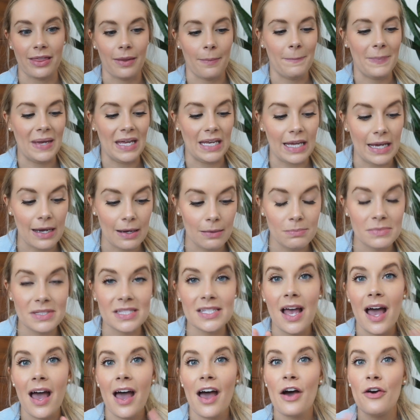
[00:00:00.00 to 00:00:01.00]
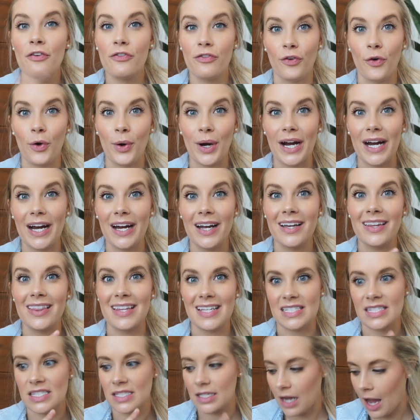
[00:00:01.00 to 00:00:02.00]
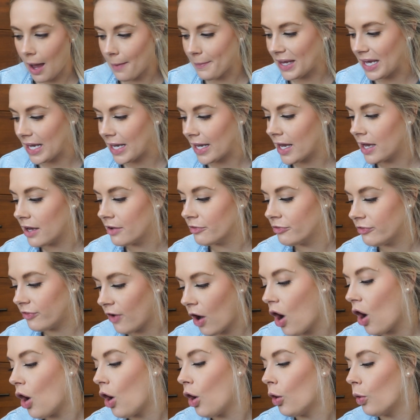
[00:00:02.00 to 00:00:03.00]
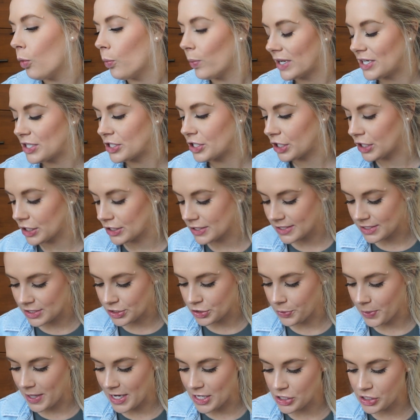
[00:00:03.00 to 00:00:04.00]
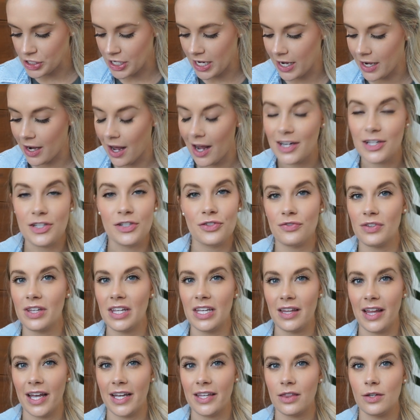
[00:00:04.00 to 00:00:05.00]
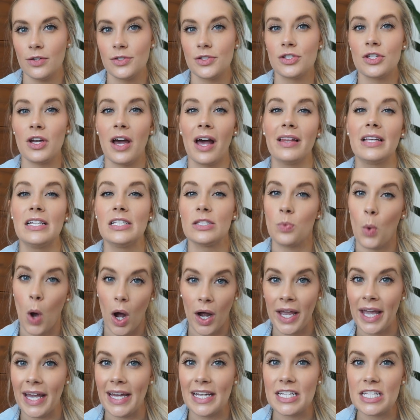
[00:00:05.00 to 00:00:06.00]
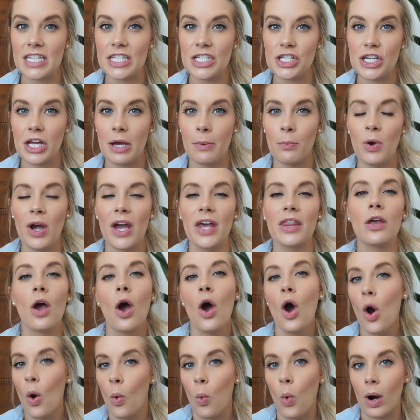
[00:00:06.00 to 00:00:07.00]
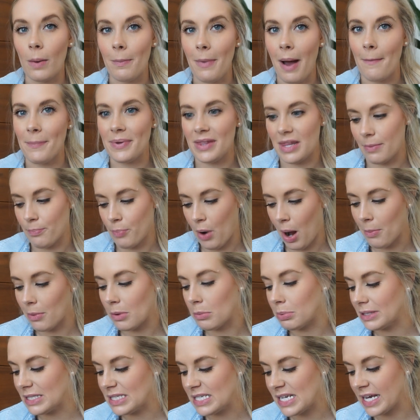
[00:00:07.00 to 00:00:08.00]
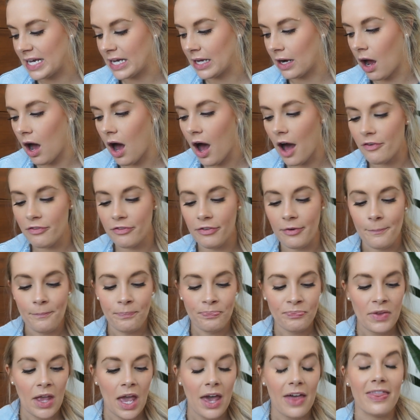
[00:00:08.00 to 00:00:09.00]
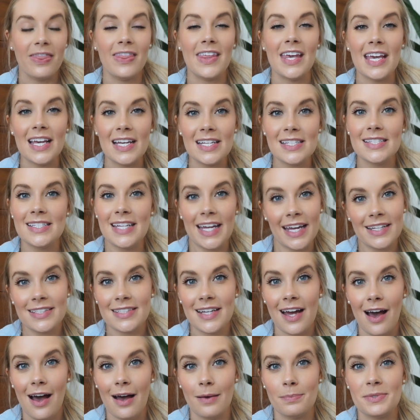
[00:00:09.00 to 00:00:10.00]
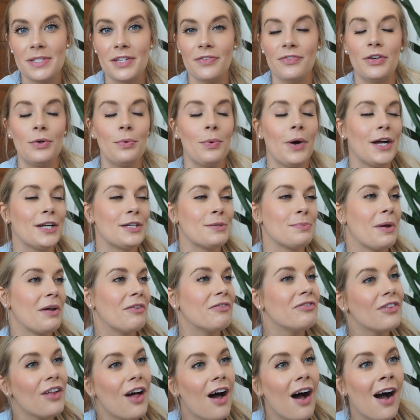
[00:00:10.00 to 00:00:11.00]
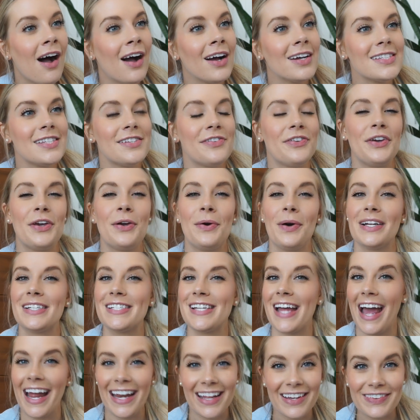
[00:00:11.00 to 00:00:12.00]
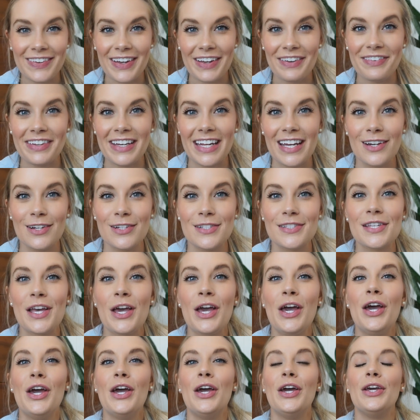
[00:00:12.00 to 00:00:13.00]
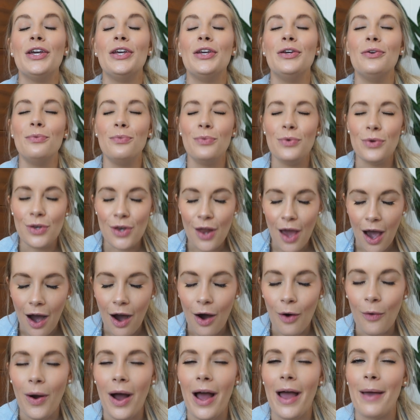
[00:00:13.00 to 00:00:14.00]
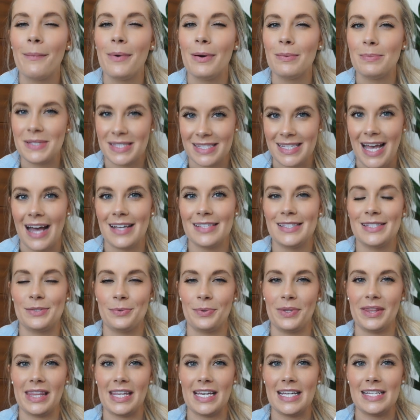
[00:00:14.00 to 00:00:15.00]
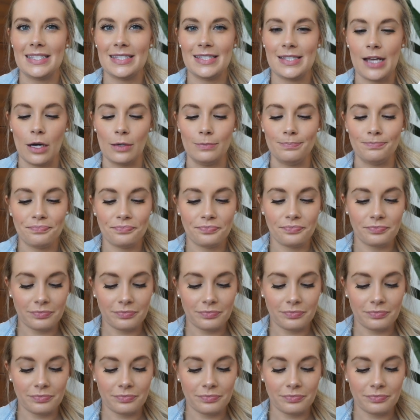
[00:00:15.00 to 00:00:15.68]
the mediums for this coming fall, winter situation. I just really like those to at least walk into the gym with, warm up, and then probably take it off. These tank tops, if you watch my vlogs, if you watch any of my videos, you know I'm obsessed with these. So